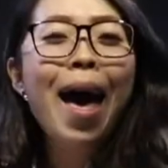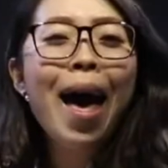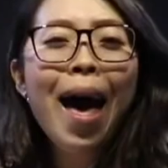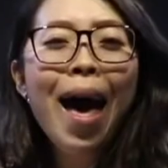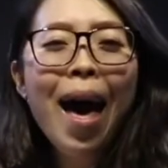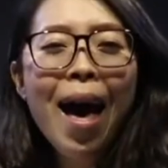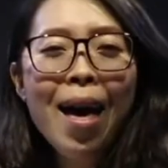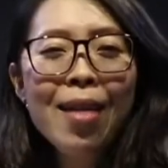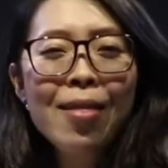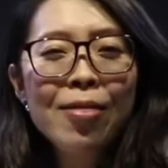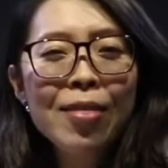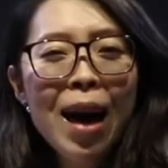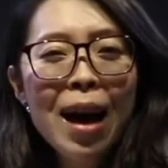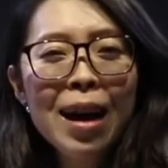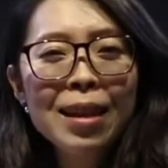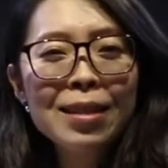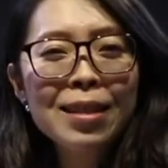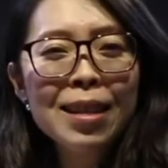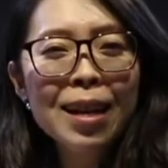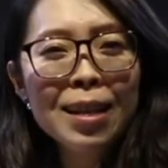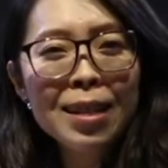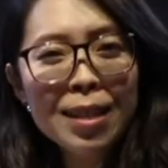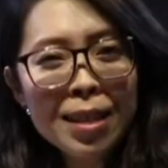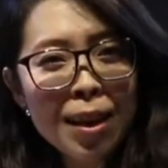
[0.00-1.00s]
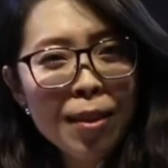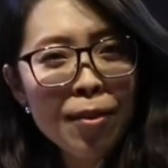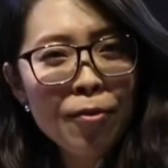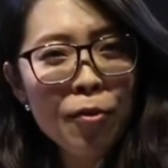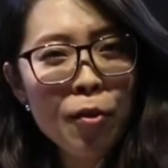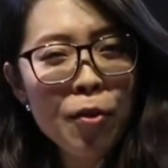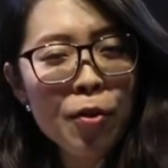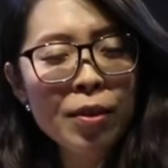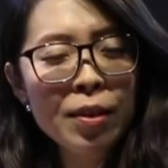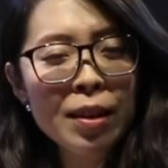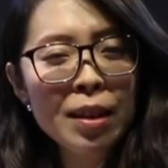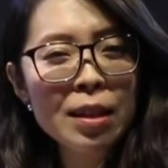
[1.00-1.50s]
And that does it
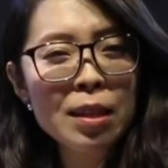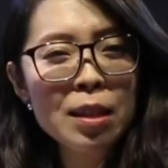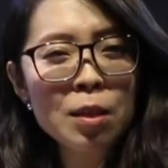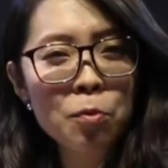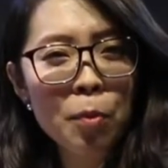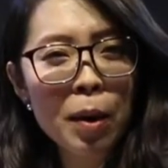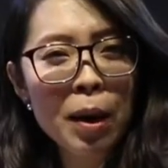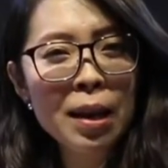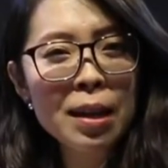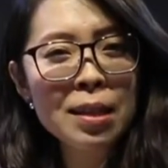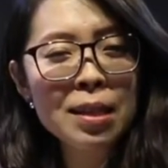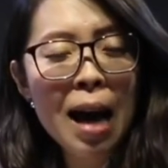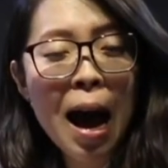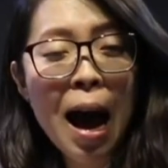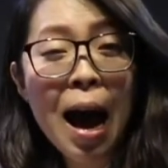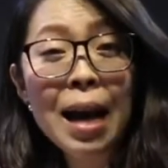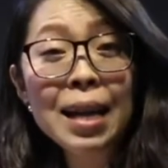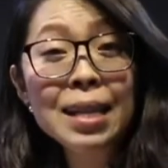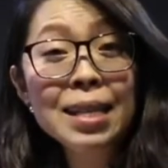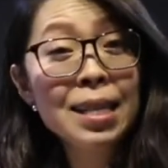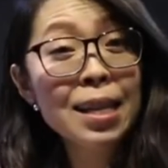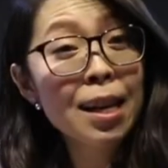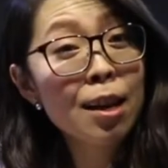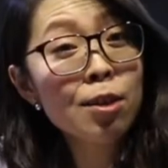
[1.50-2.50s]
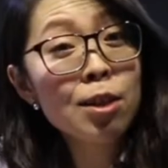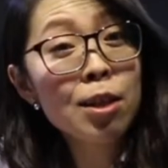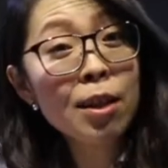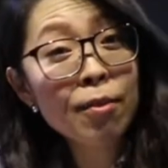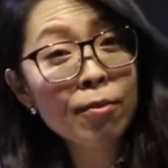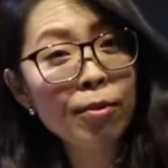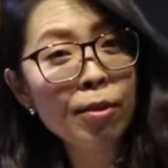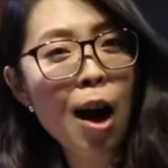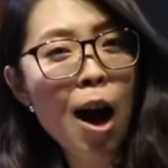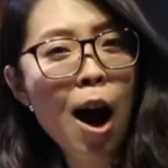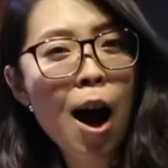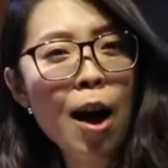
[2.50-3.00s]
for this week's ICRT
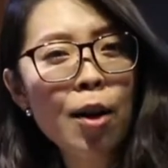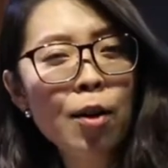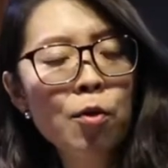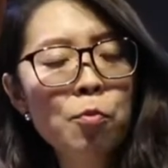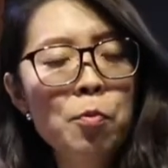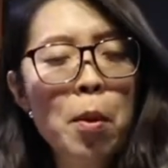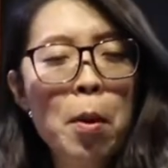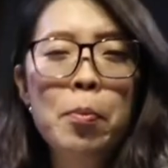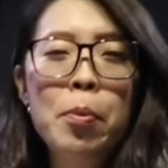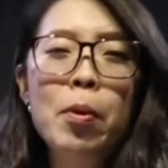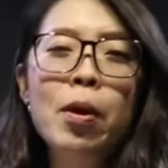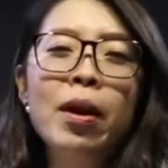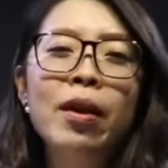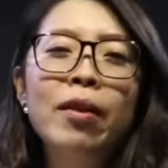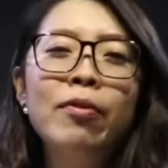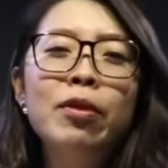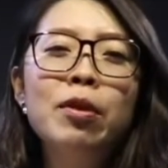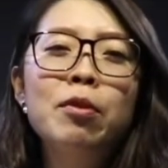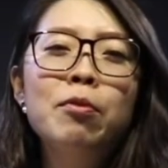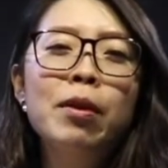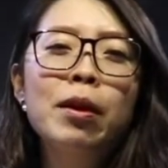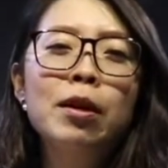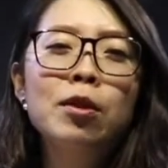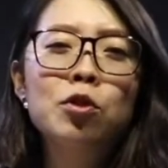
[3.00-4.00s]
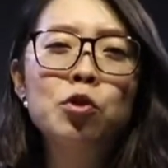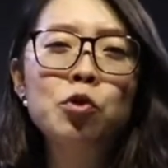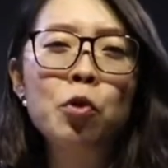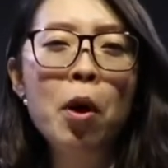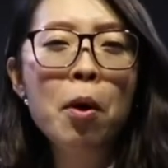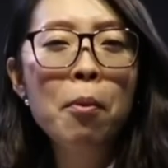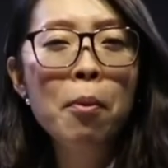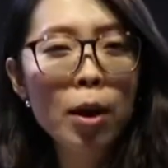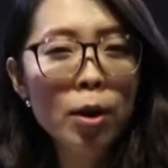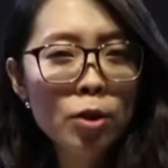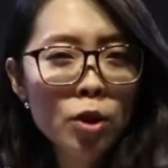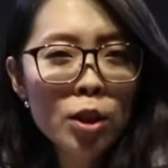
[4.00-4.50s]
vlog. Remember, if you
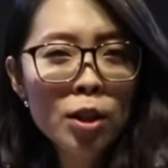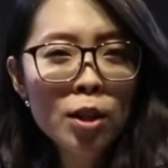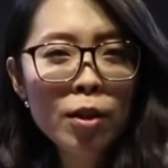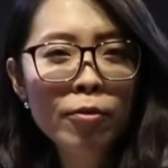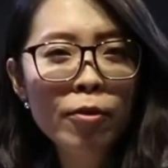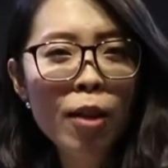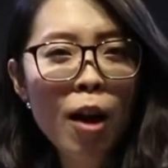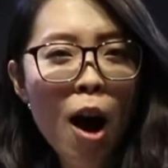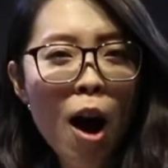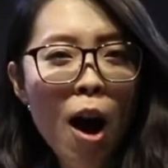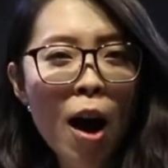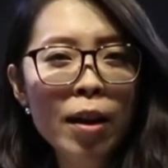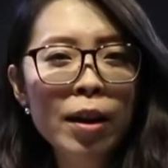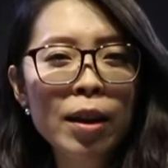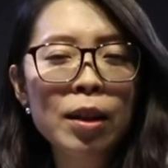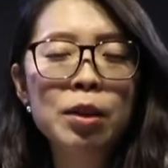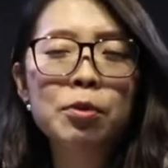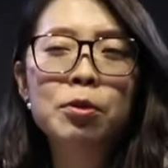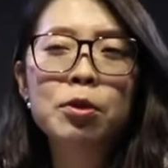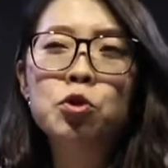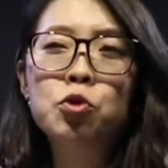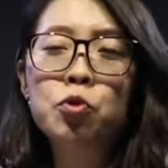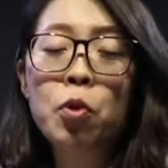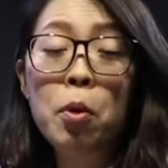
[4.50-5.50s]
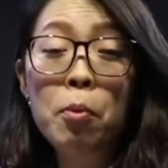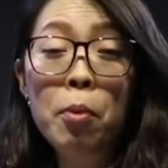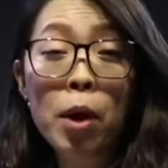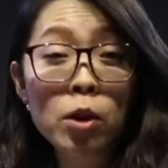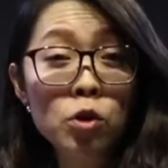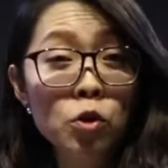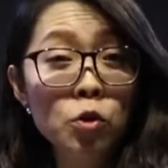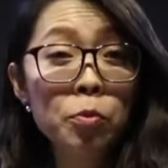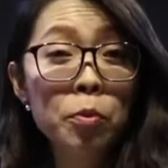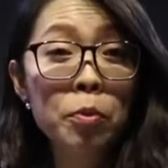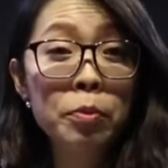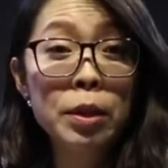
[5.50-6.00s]
enjoy watching the vlog and you enjoy
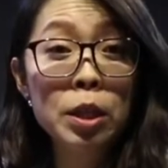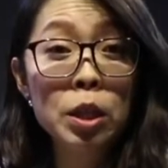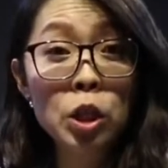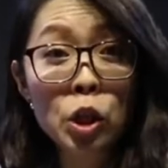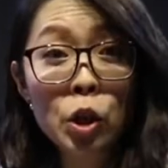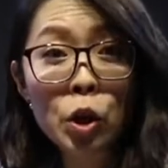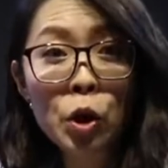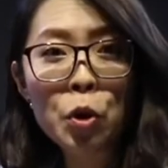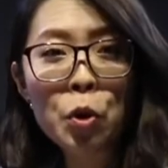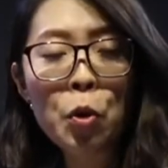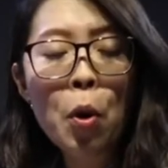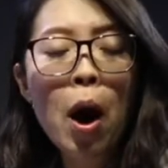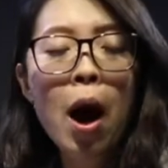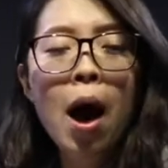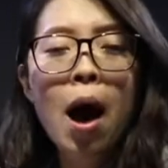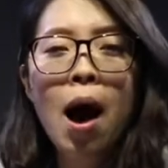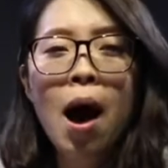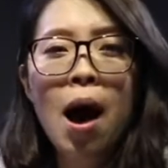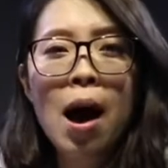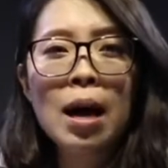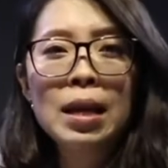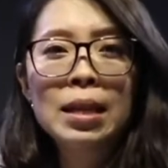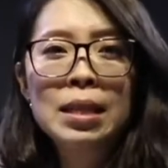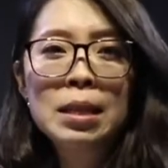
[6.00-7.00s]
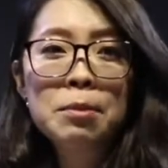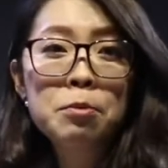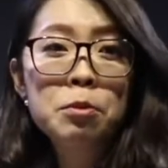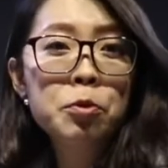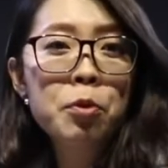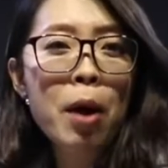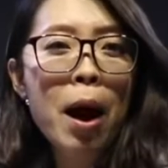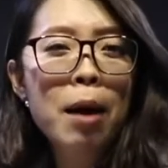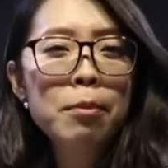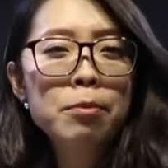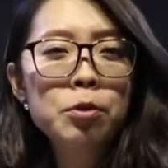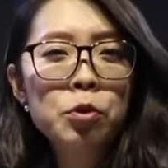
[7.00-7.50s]
watching what we do,
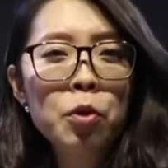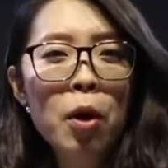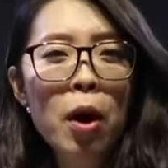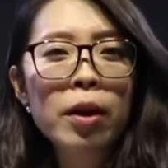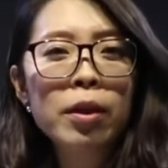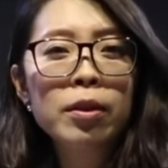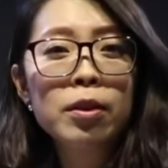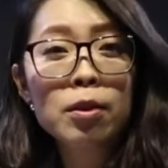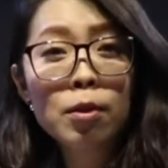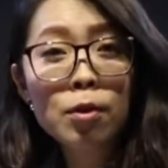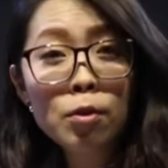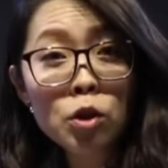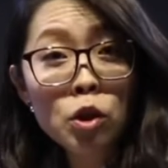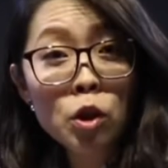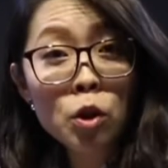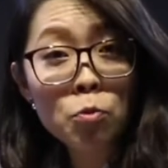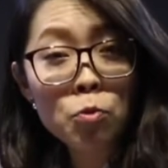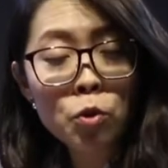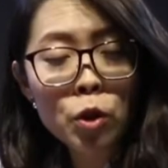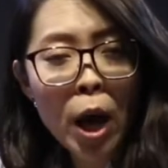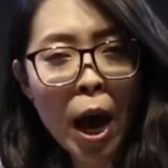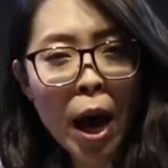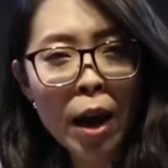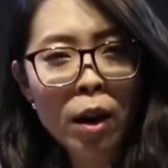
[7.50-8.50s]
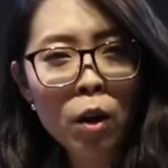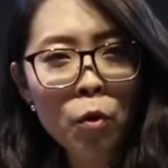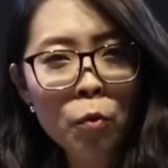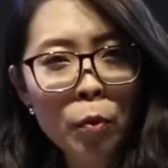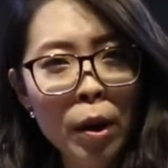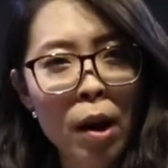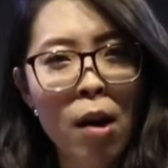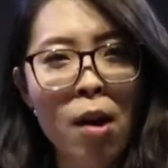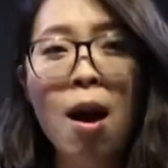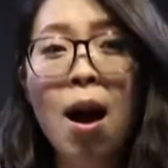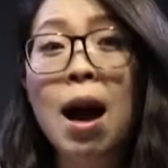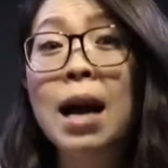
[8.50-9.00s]
subscribe to our YouTube channel.
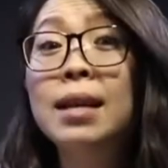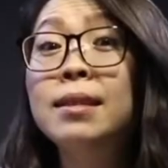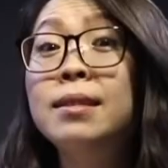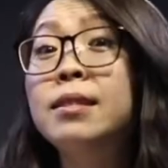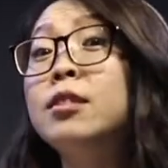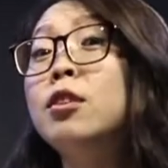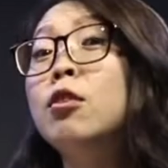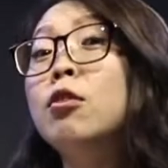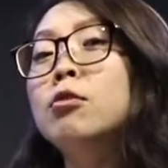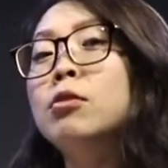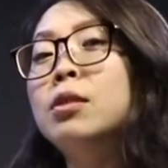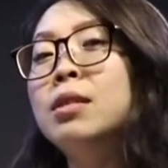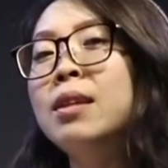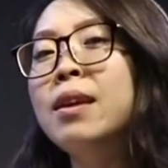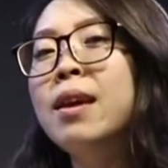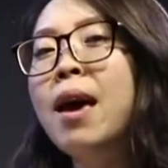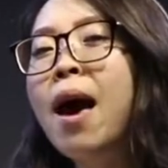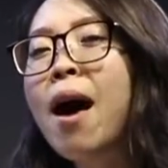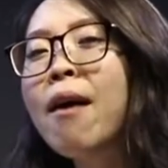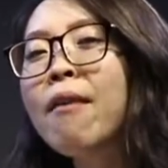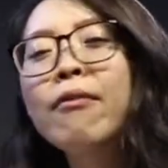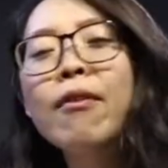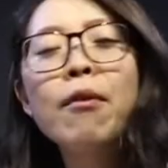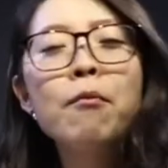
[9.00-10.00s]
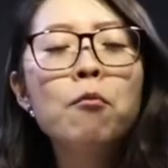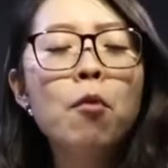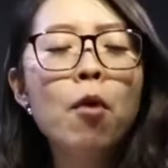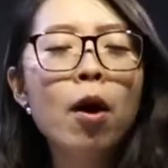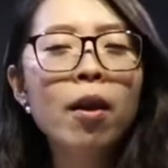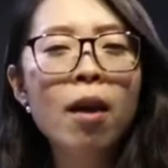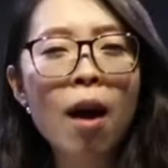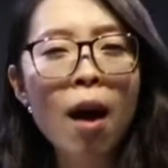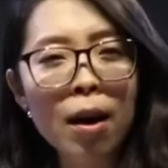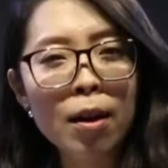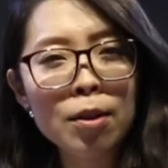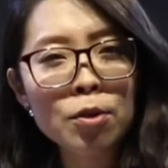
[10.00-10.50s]
We are ICRT FM
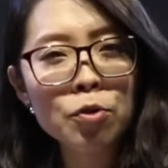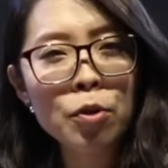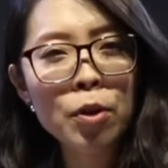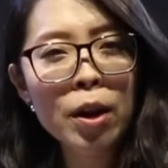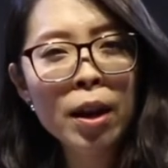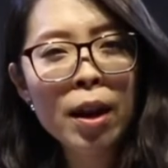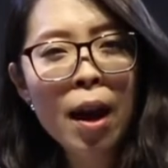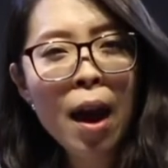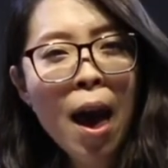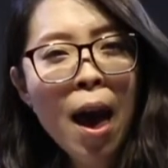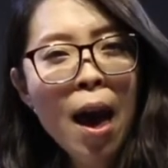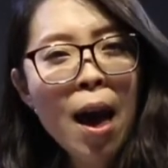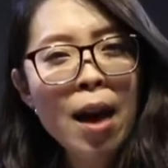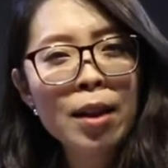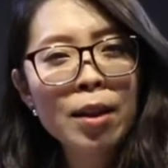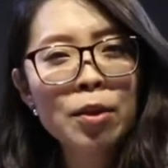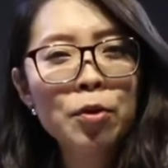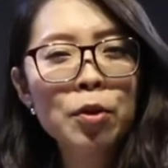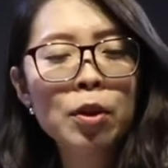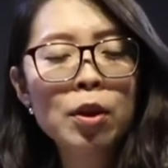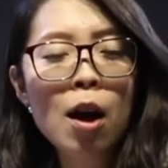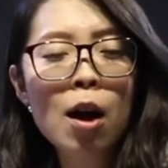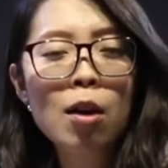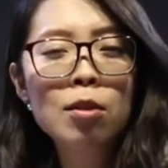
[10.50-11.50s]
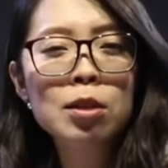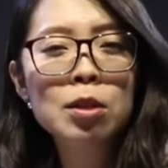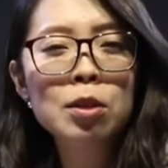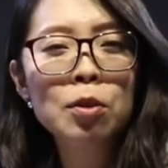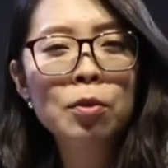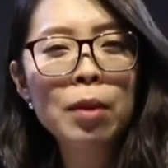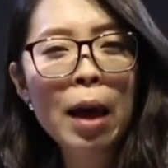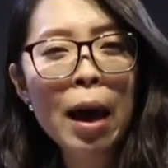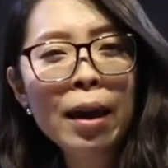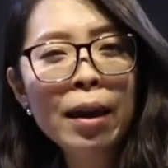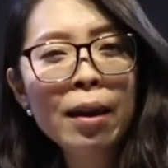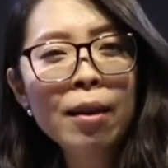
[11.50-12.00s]
100, and you can
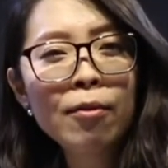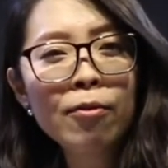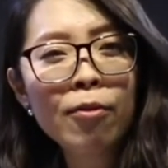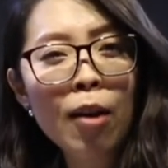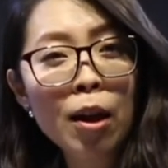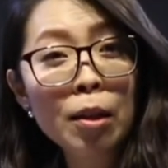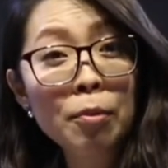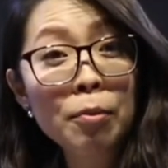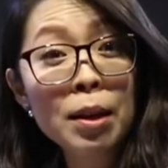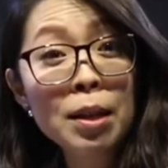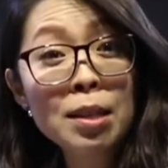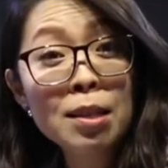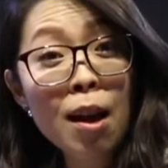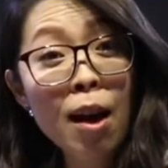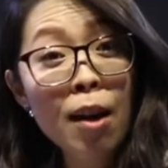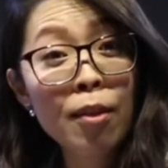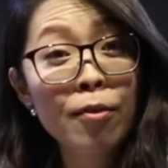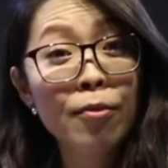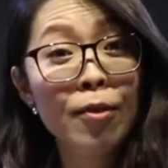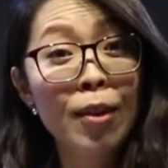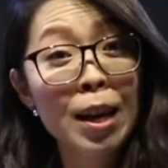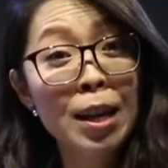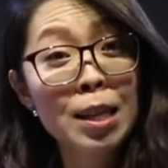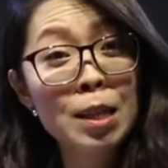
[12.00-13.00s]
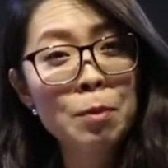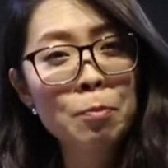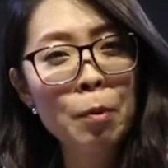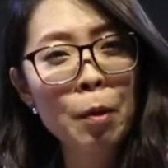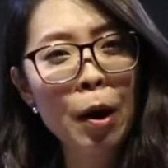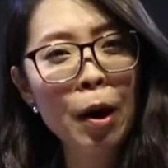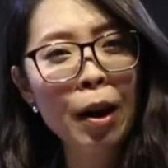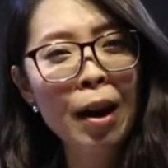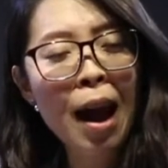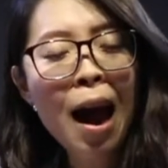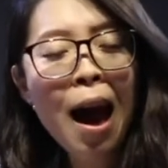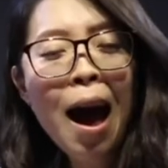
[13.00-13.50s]
also like and follow us on
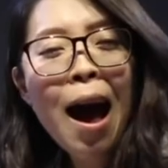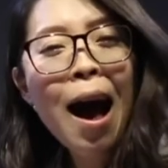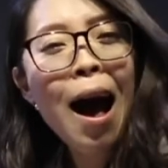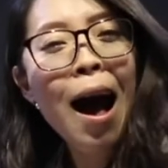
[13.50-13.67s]
Facebook.